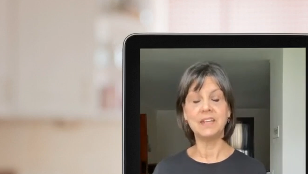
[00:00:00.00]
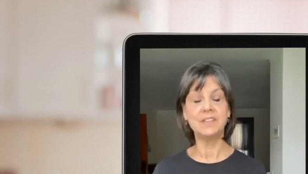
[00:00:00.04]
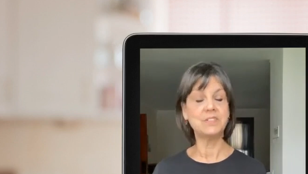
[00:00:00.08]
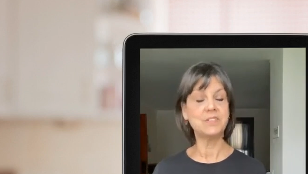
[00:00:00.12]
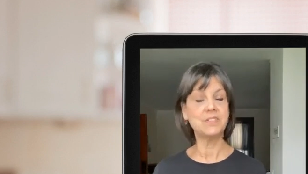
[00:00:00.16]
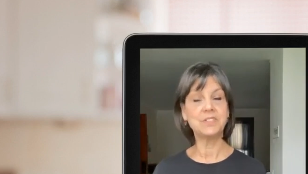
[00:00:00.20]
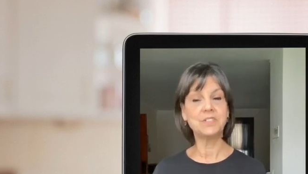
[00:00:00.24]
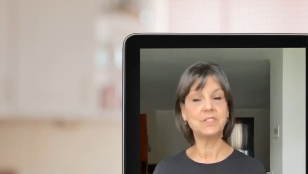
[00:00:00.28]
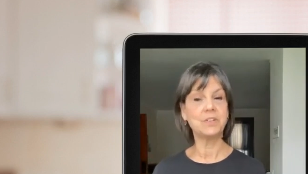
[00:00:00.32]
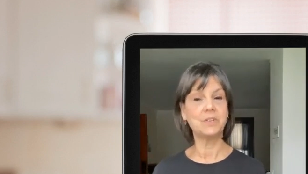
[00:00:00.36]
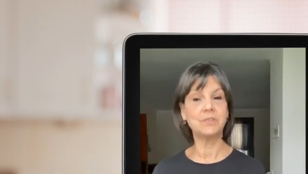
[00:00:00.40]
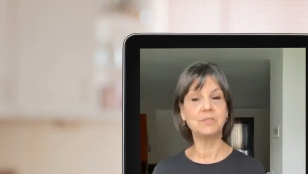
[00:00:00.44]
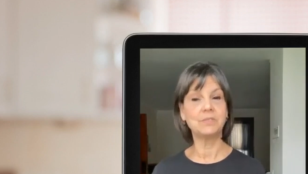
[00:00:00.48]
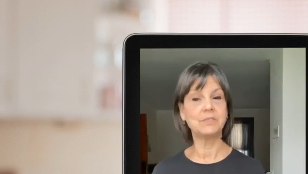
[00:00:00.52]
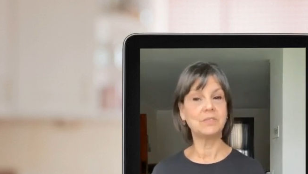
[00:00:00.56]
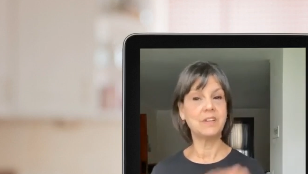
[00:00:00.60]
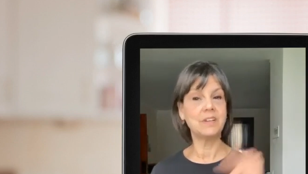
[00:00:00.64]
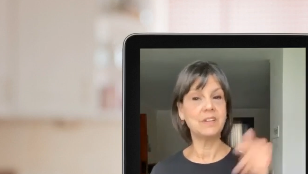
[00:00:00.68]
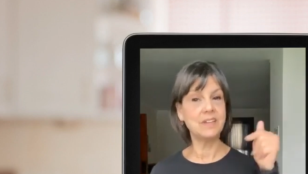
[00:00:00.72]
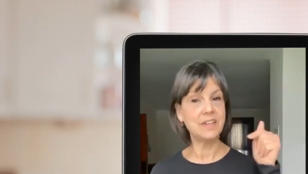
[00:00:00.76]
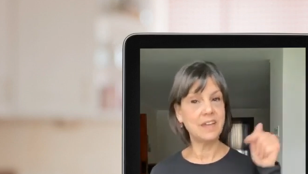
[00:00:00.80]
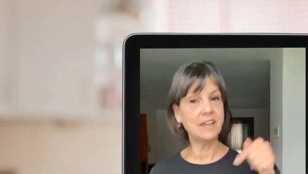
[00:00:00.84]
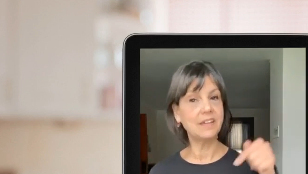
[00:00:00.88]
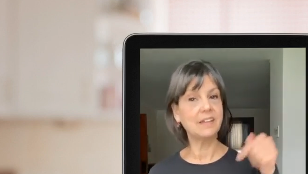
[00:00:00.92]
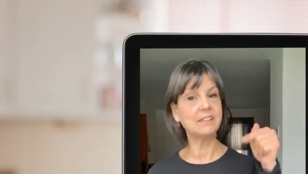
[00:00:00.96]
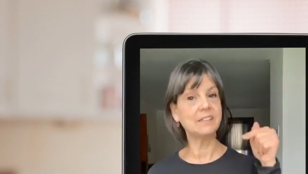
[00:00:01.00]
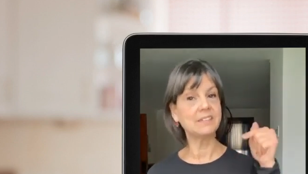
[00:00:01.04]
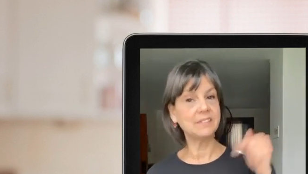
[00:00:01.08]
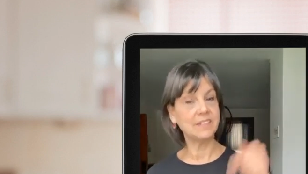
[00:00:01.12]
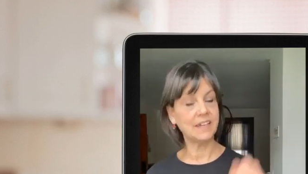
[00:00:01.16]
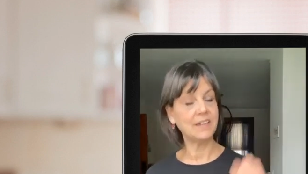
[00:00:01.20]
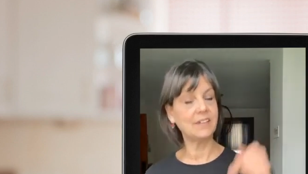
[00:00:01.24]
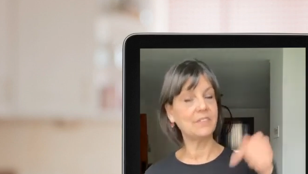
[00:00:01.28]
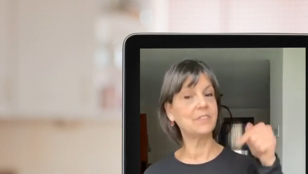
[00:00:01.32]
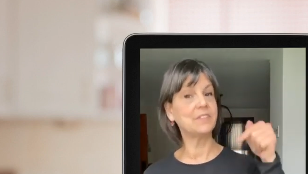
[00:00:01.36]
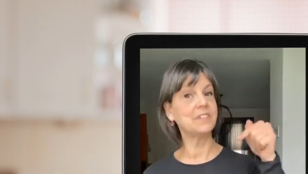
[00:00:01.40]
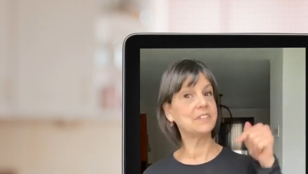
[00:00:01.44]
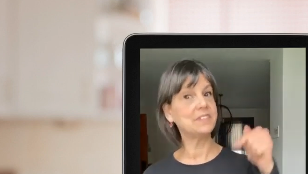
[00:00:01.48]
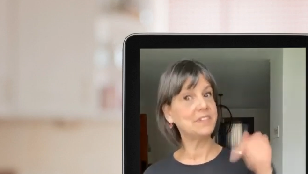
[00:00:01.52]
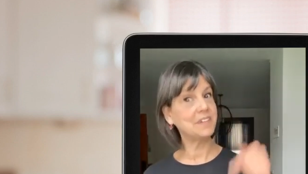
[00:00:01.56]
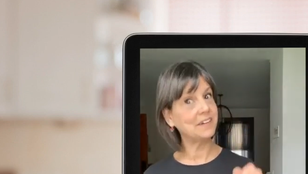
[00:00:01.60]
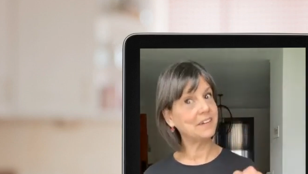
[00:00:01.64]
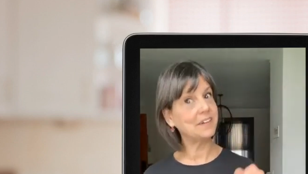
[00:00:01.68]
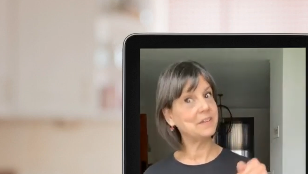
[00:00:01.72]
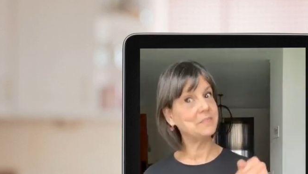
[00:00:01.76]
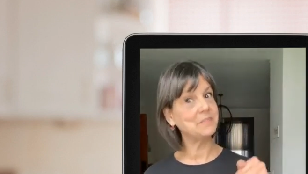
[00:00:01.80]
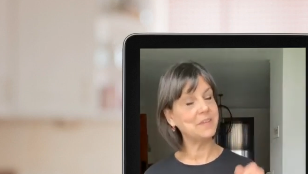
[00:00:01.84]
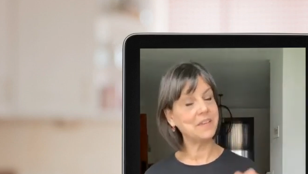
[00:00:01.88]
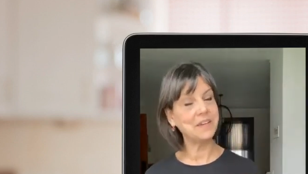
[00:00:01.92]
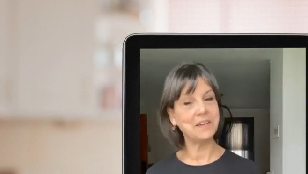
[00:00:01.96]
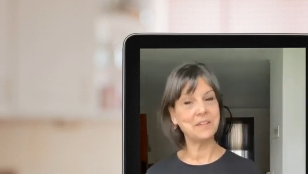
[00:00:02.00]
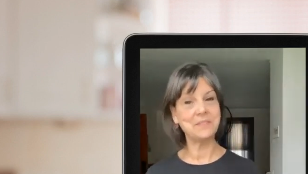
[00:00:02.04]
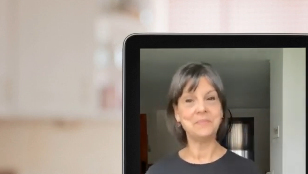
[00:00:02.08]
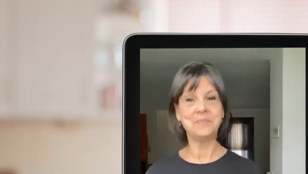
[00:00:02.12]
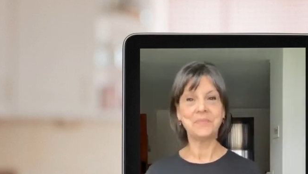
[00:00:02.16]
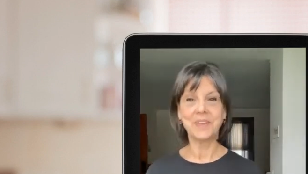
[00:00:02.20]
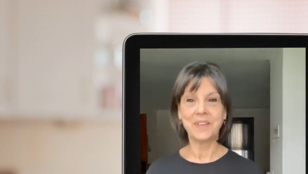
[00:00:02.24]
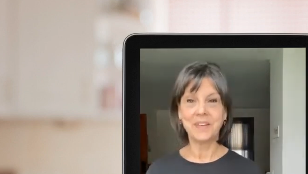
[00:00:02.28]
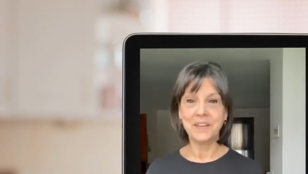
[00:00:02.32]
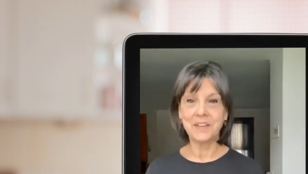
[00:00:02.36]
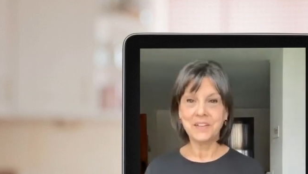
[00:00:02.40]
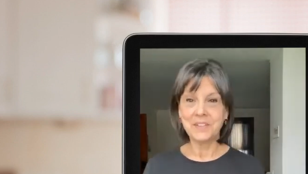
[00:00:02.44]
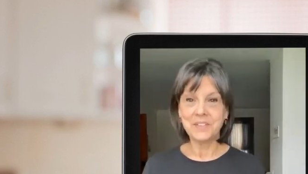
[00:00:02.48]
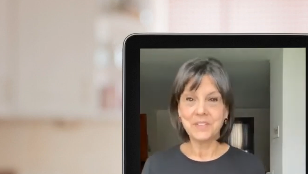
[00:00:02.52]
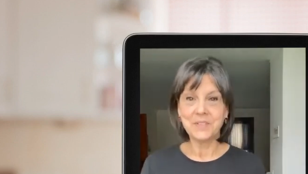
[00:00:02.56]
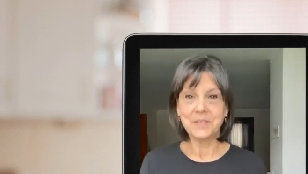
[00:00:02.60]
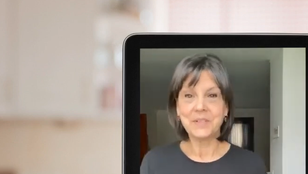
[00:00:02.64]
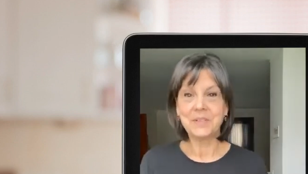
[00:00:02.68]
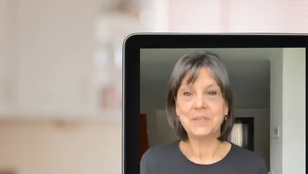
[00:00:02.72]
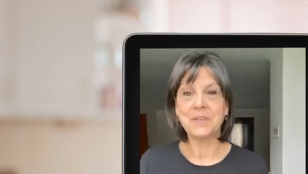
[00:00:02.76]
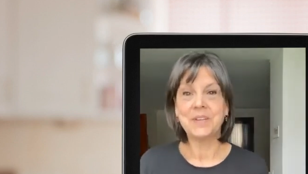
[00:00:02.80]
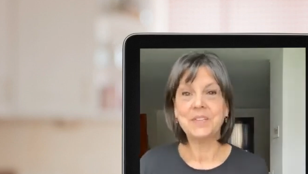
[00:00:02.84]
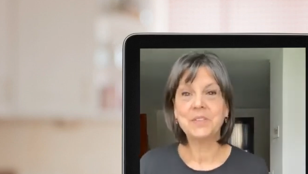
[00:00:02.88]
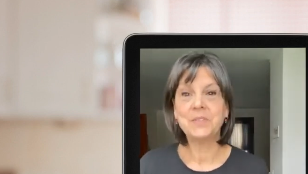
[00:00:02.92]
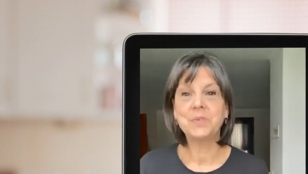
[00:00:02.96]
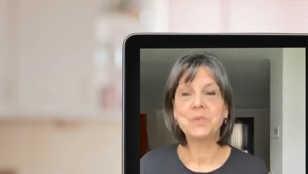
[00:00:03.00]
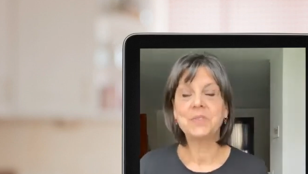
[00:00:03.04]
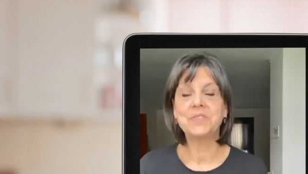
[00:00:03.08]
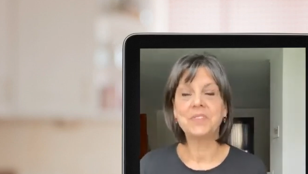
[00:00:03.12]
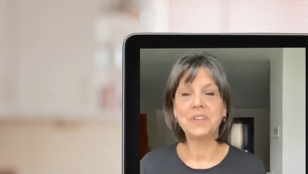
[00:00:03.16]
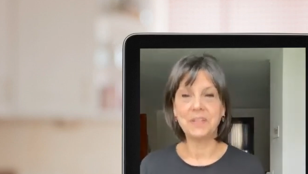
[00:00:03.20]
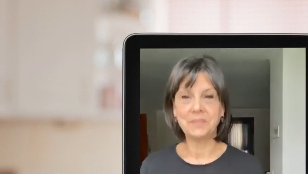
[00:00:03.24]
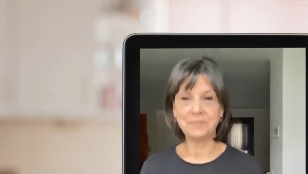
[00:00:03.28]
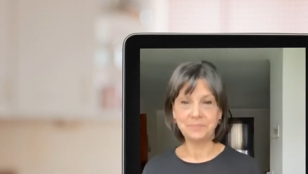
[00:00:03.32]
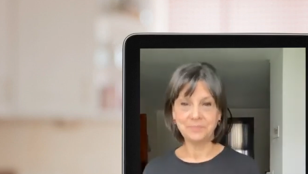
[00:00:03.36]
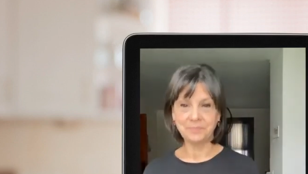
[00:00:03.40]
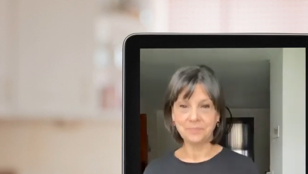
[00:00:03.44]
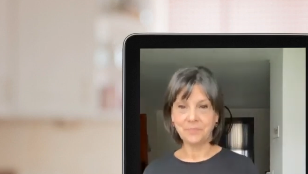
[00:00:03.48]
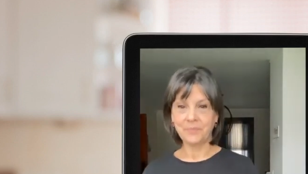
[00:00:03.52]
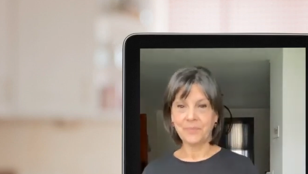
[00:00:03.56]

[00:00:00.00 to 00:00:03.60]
I just don't nail down the time yet. So anyway, this was fun.